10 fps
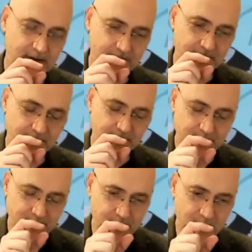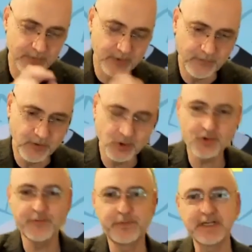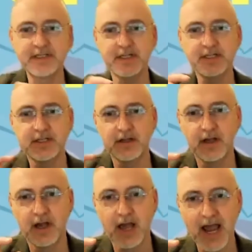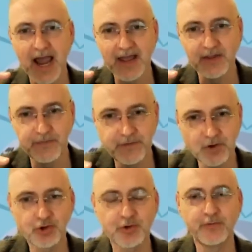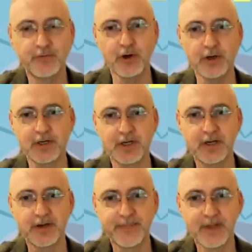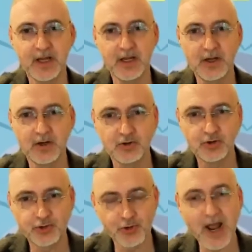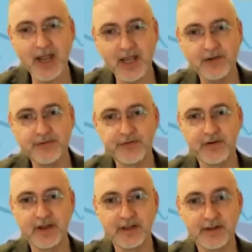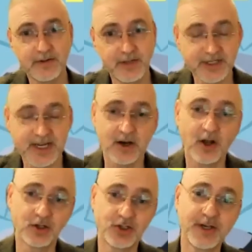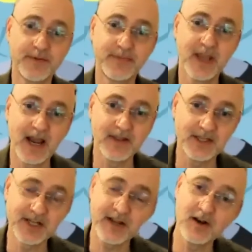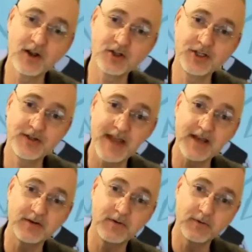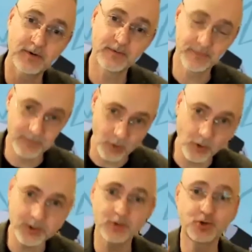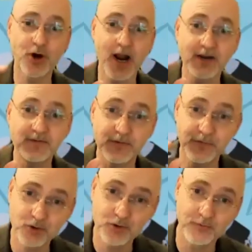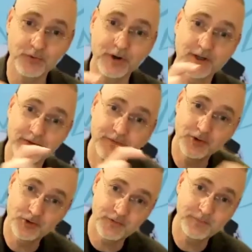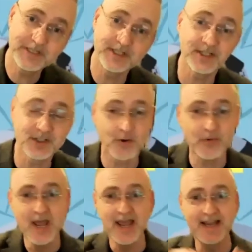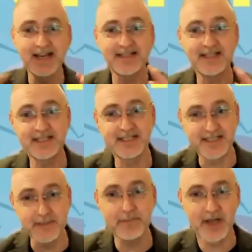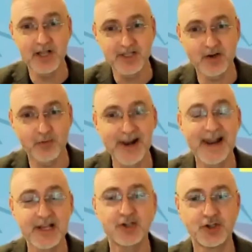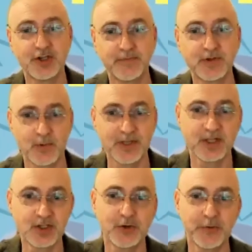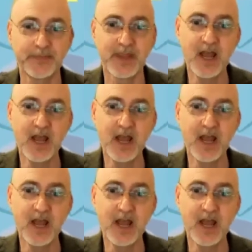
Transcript: the future of business and the future of work drive the technology, and the technology then also drives the future of work and the future of business. So it is this symbiotic relationship between the two.